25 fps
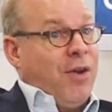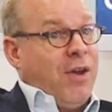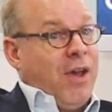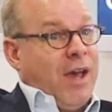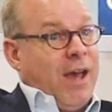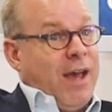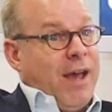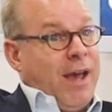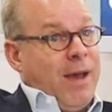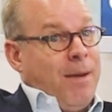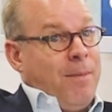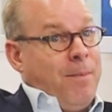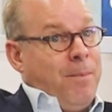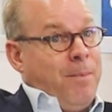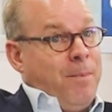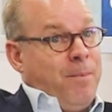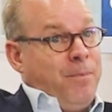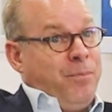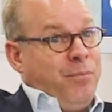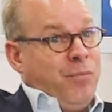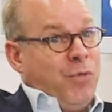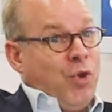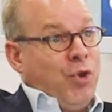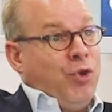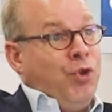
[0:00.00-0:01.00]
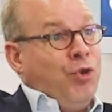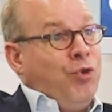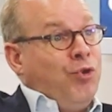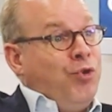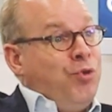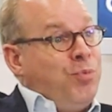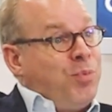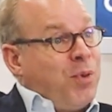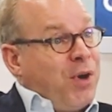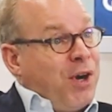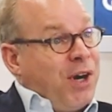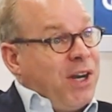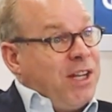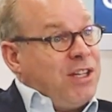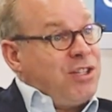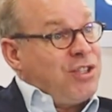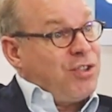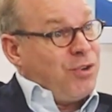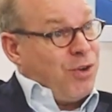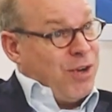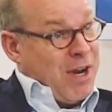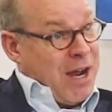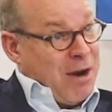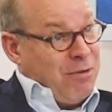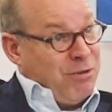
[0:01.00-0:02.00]
The good part is
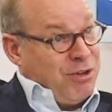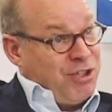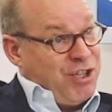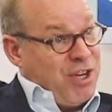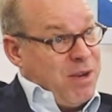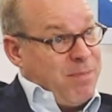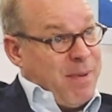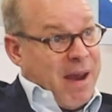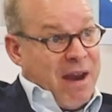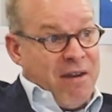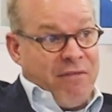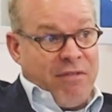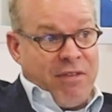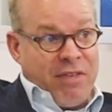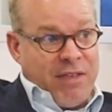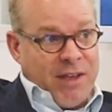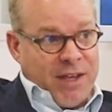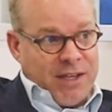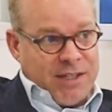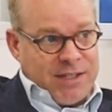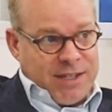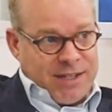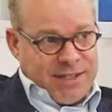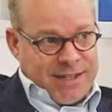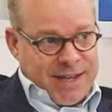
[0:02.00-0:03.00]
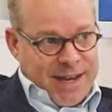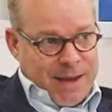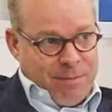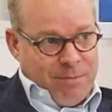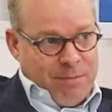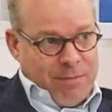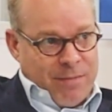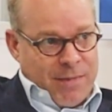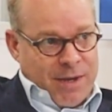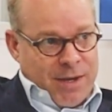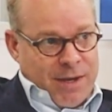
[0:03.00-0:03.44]
on our ship everything is the same.